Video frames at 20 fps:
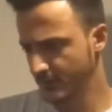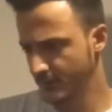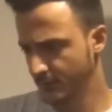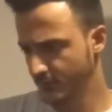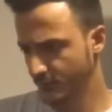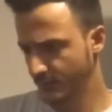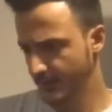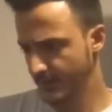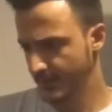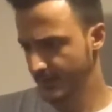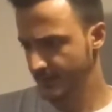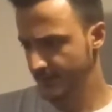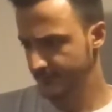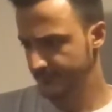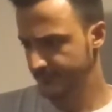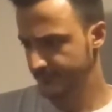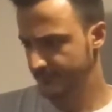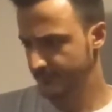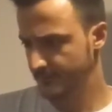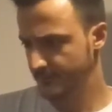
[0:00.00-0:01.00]
We have
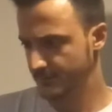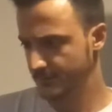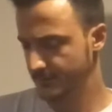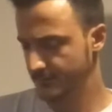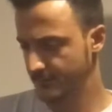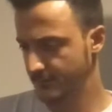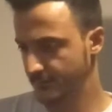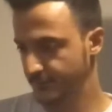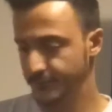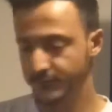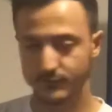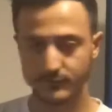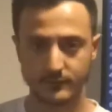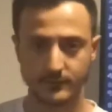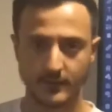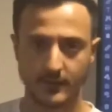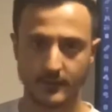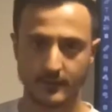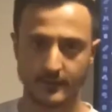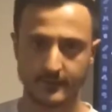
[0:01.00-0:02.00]
a few
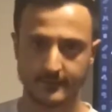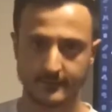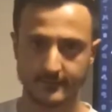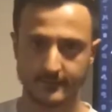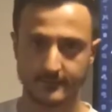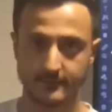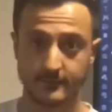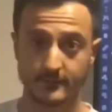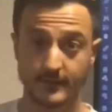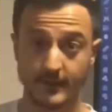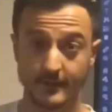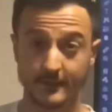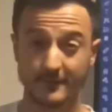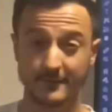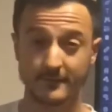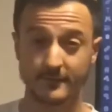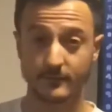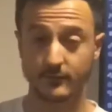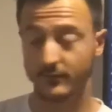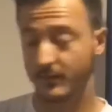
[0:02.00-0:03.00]
targets that is
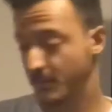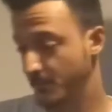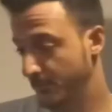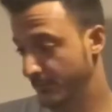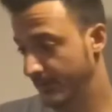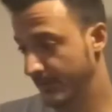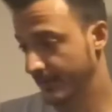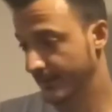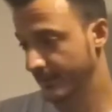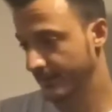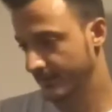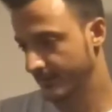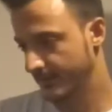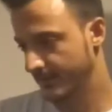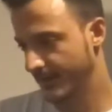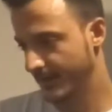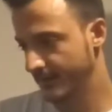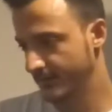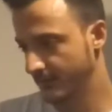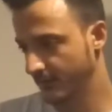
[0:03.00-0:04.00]
still in play
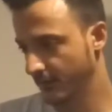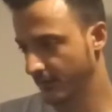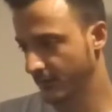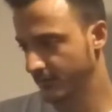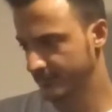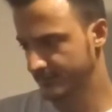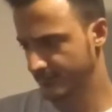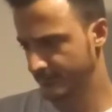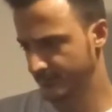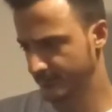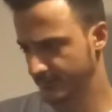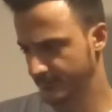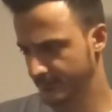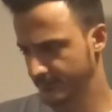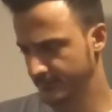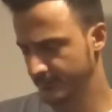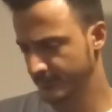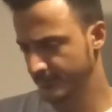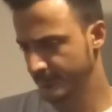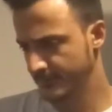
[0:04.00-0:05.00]
in the long term though.
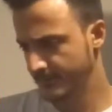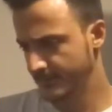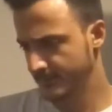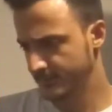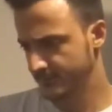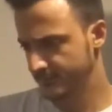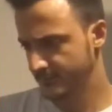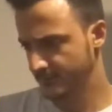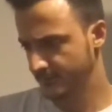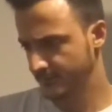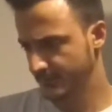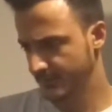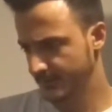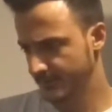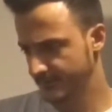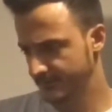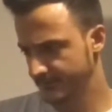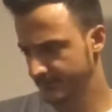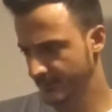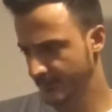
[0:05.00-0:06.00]
So it
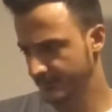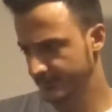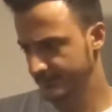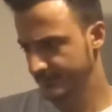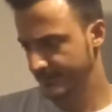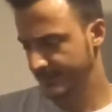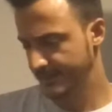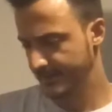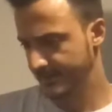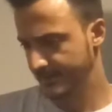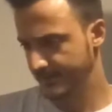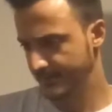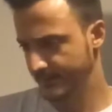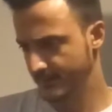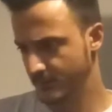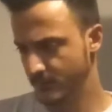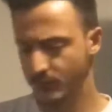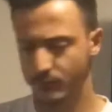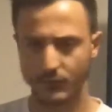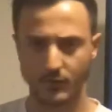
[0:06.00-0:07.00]
is not a
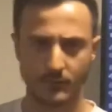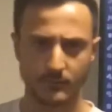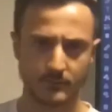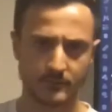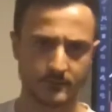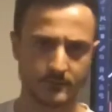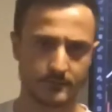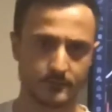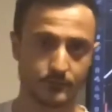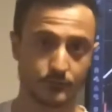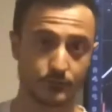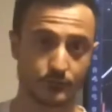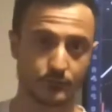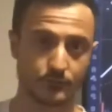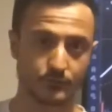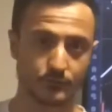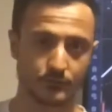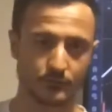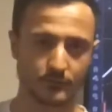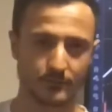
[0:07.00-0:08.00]
moment
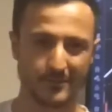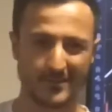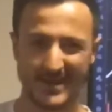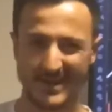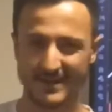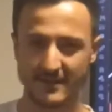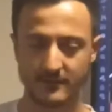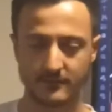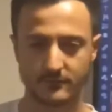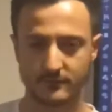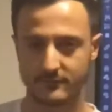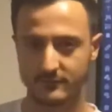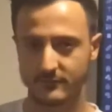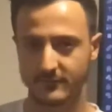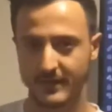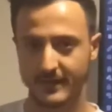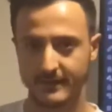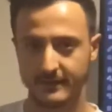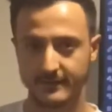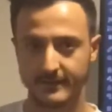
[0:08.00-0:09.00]
to panic or do
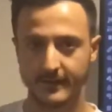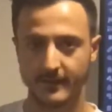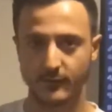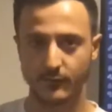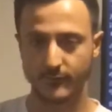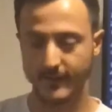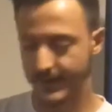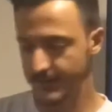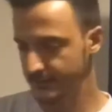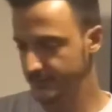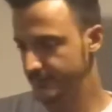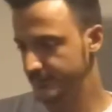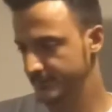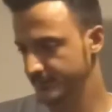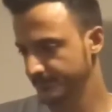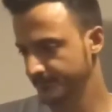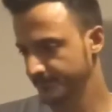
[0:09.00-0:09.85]
anything rash,